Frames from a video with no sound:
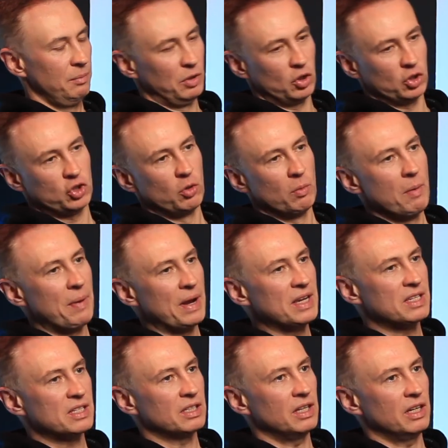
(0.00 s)
Because drum and
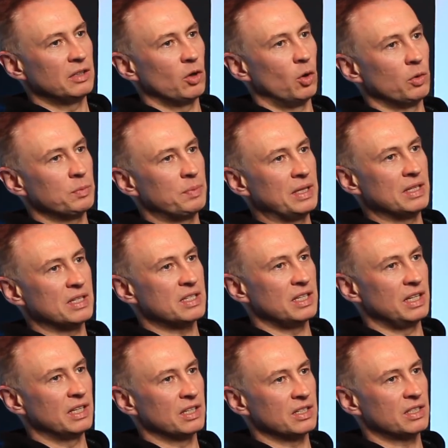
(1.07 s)
bass had always been
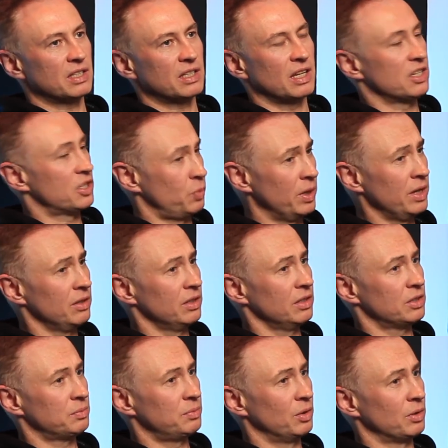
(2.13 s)
seen as, can I swear on
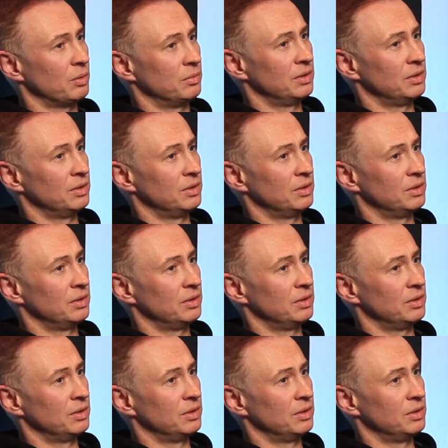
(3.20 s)
this program?